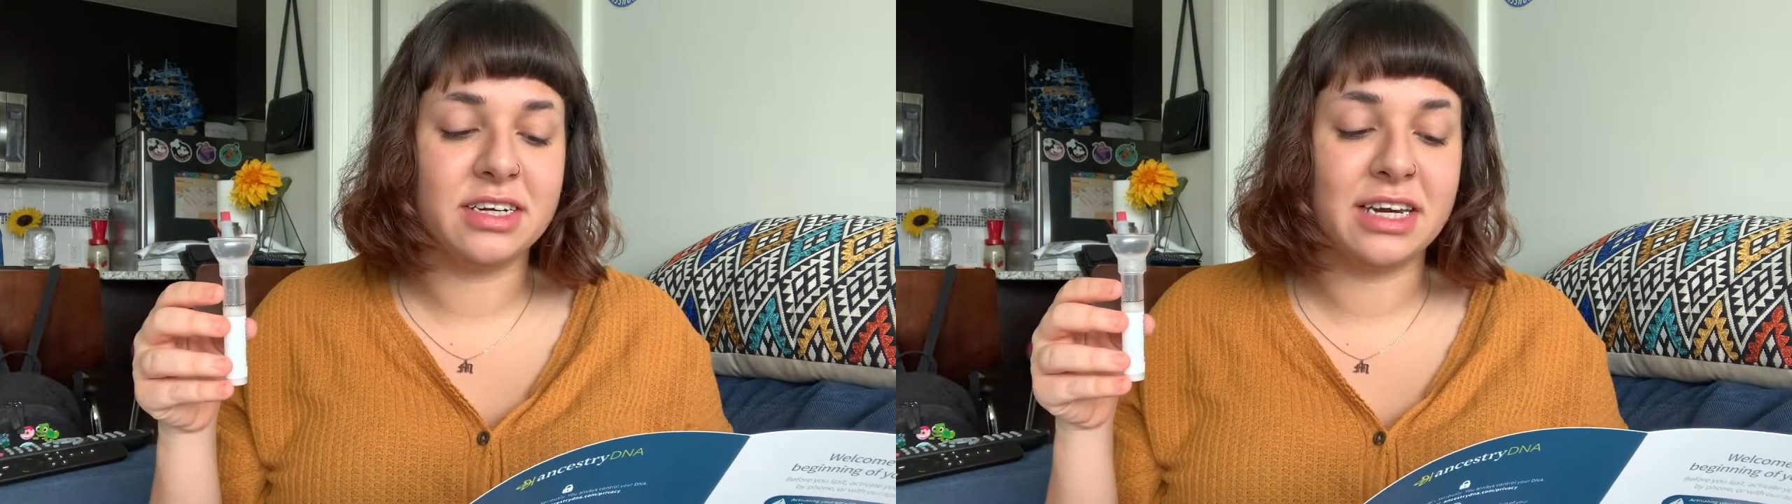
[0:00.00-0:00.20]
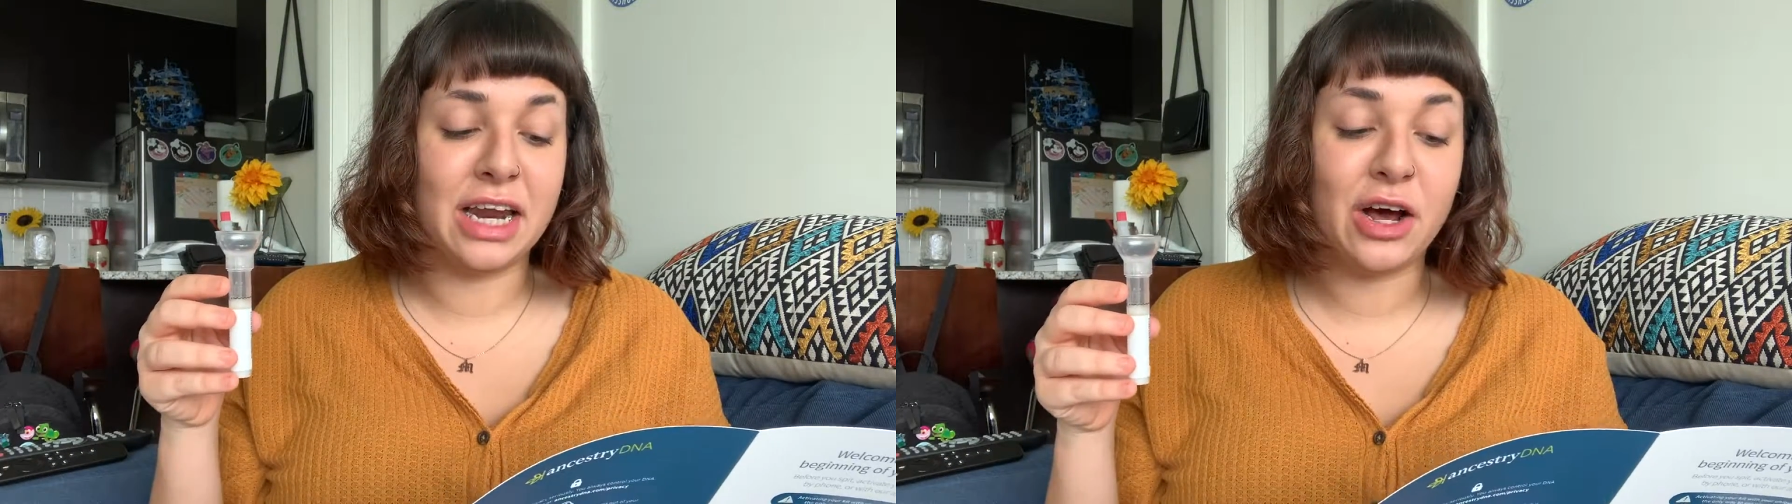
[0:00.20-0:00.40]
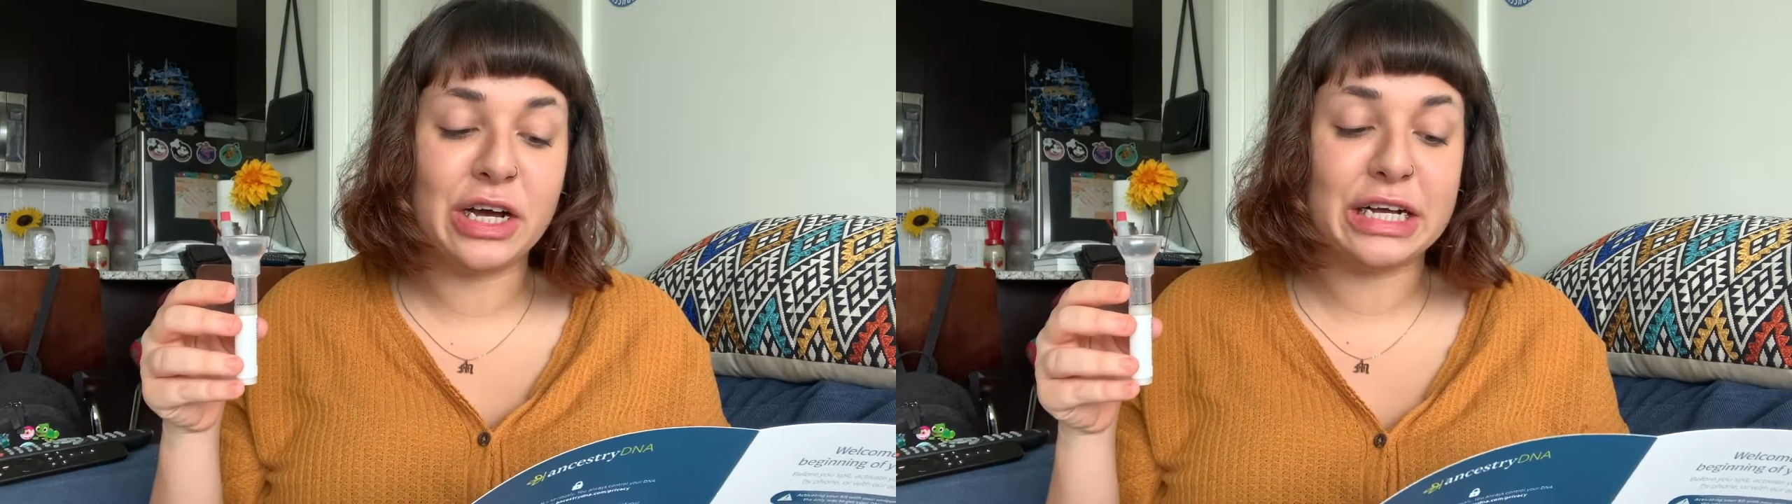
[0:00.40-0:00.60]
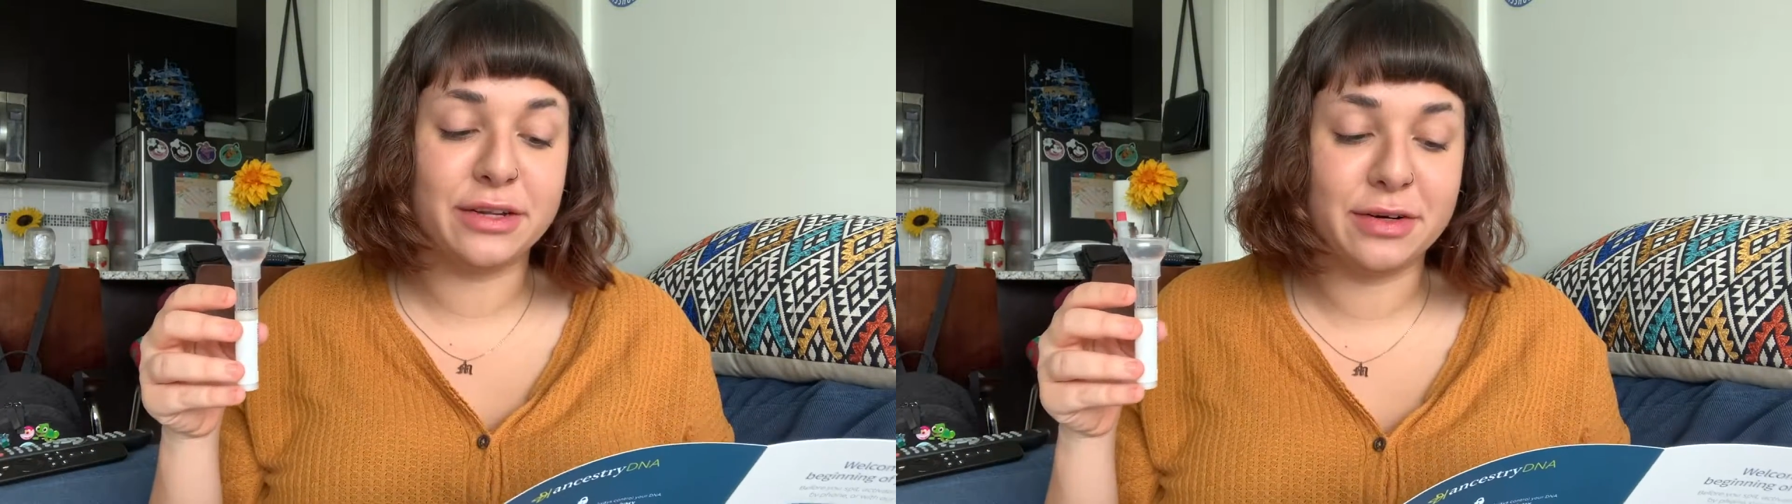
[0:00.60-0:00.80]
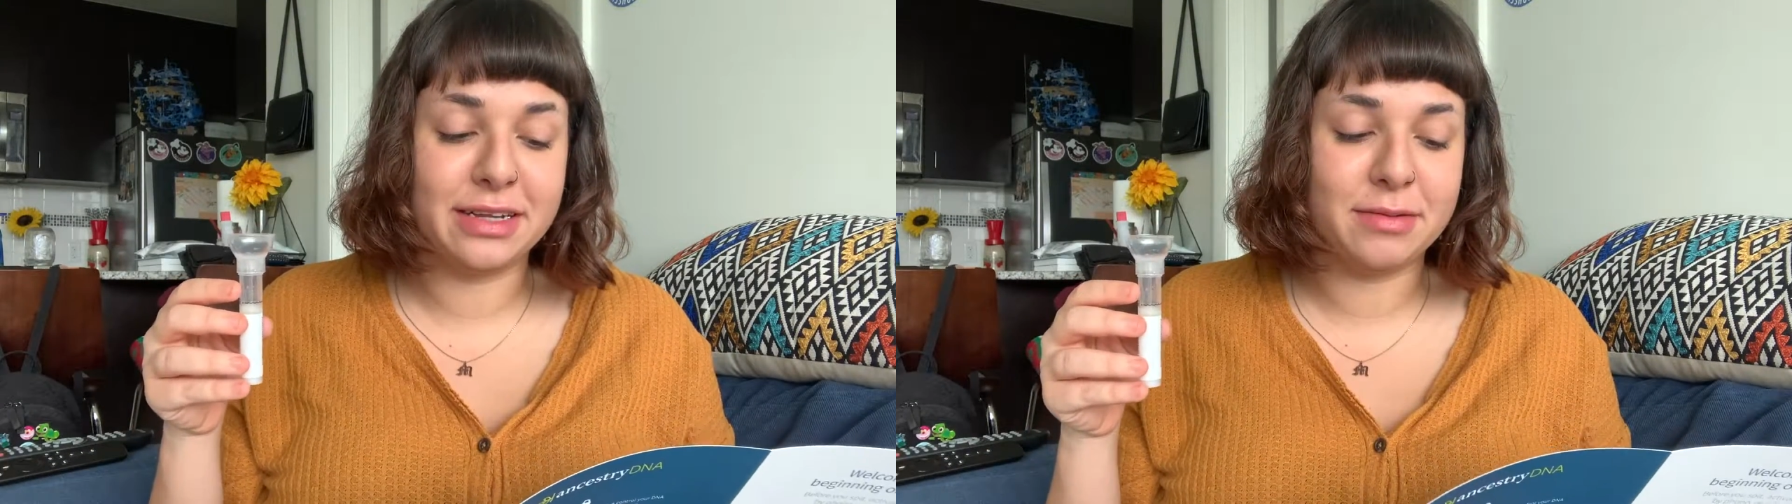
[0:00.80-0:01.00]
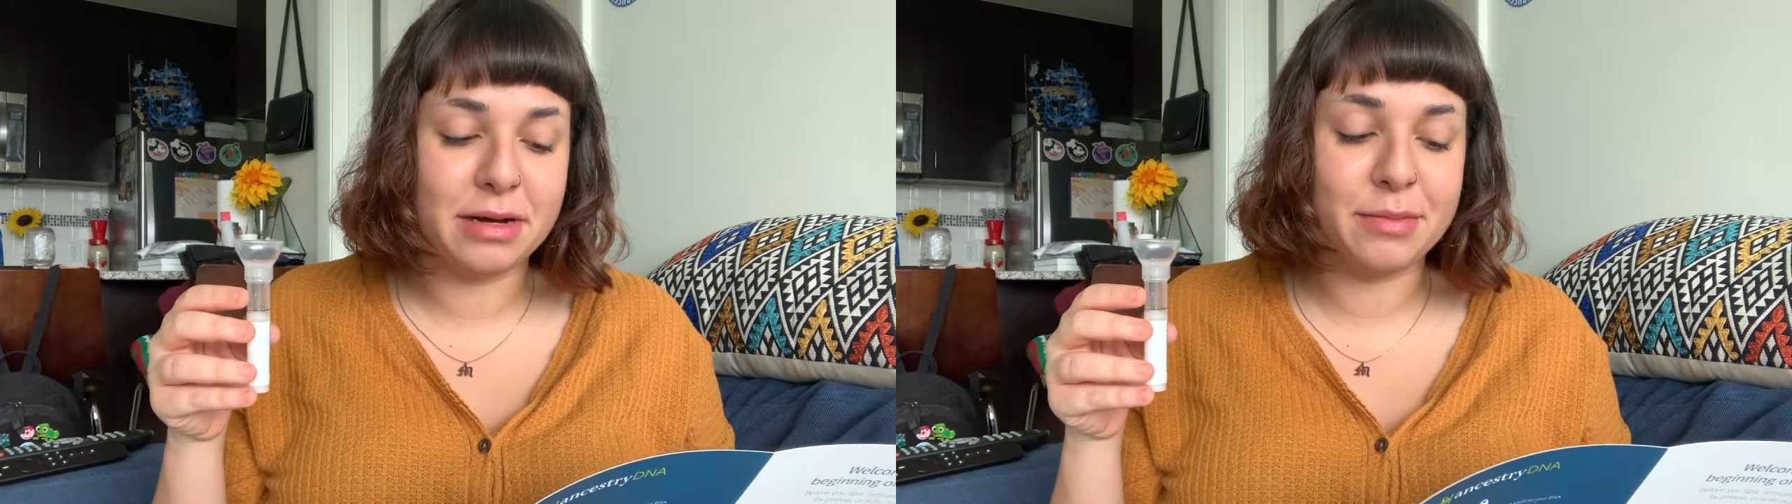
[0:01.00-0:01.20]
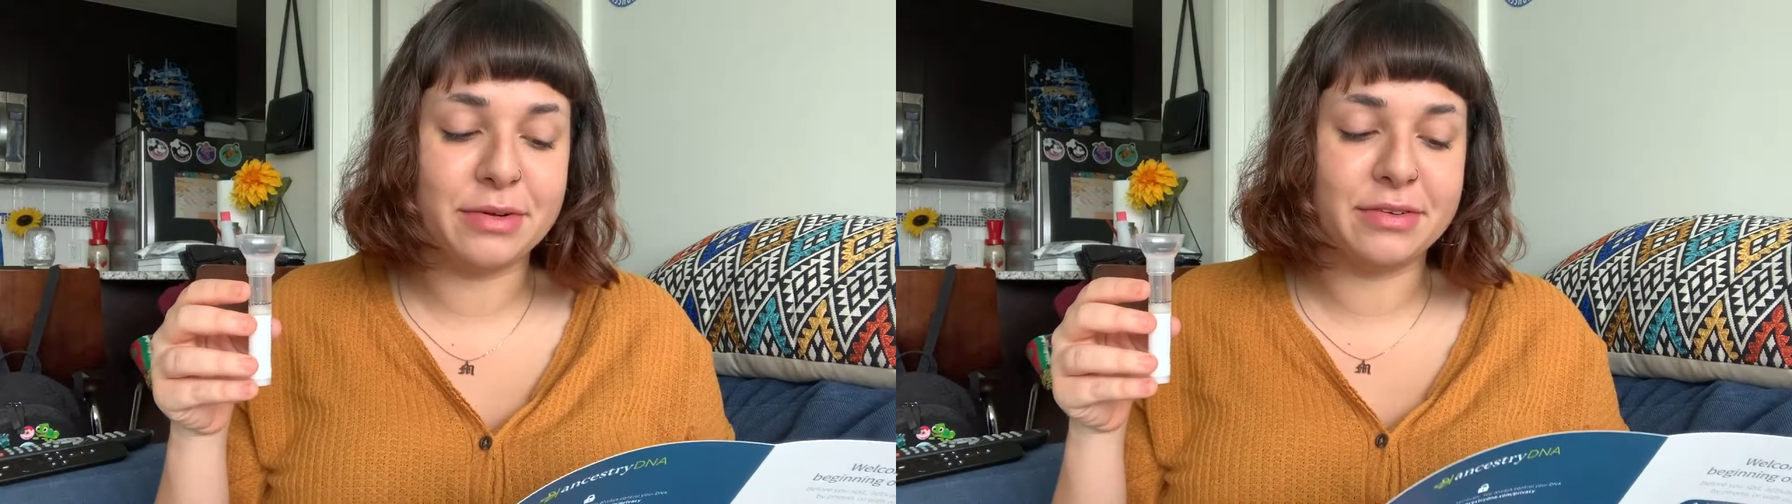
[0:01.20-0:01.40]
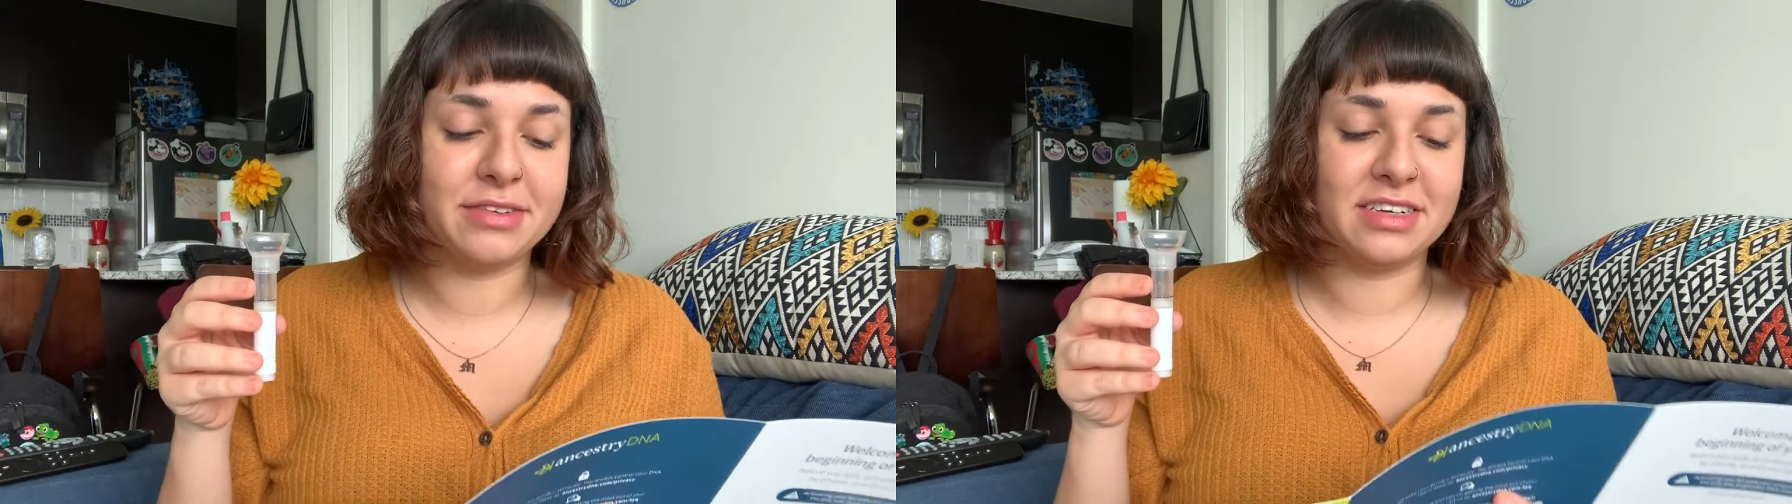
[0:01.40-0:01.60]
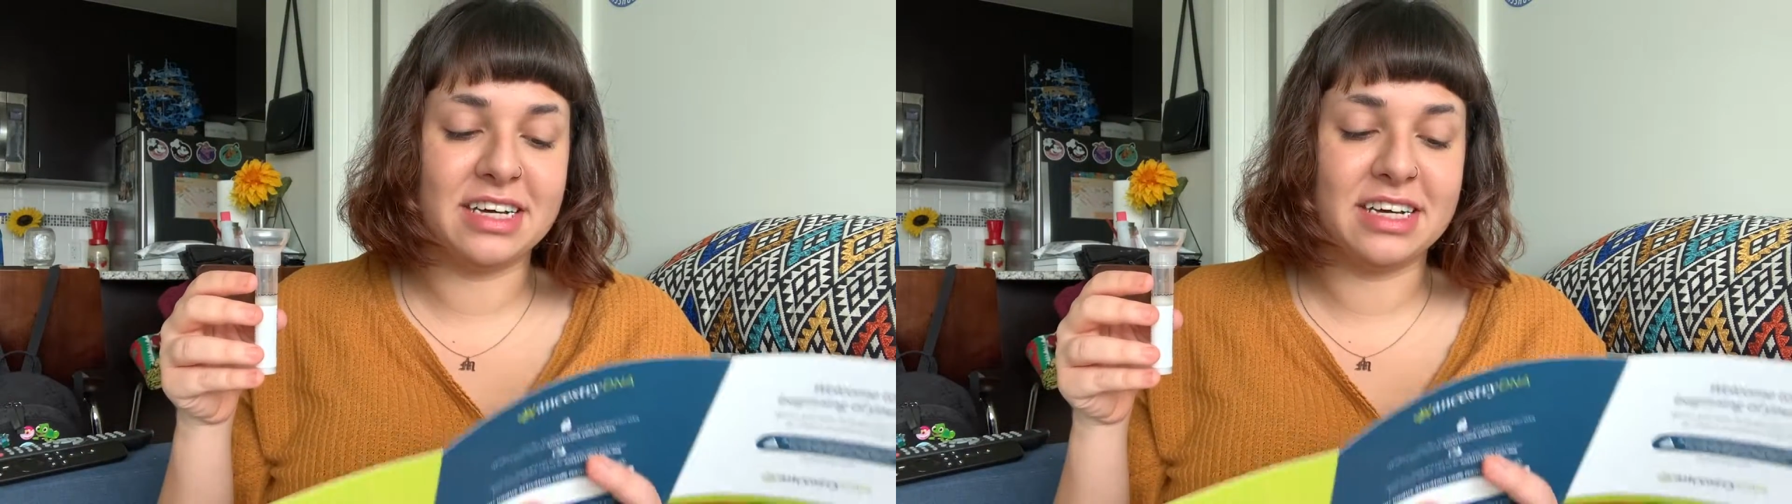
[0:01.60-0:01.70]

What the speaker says: not including the bubbles,